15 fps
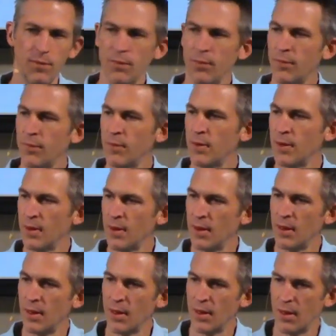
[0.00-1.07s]
not be thinking
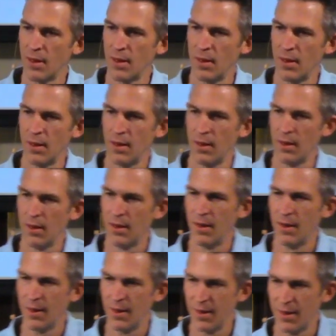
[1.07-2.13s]
about the bride and groom
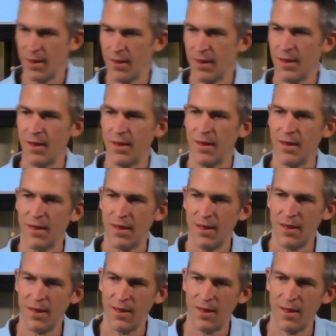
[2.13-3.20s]
instead of the king
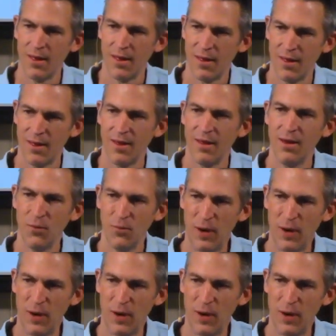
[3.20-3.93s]
is what I would think.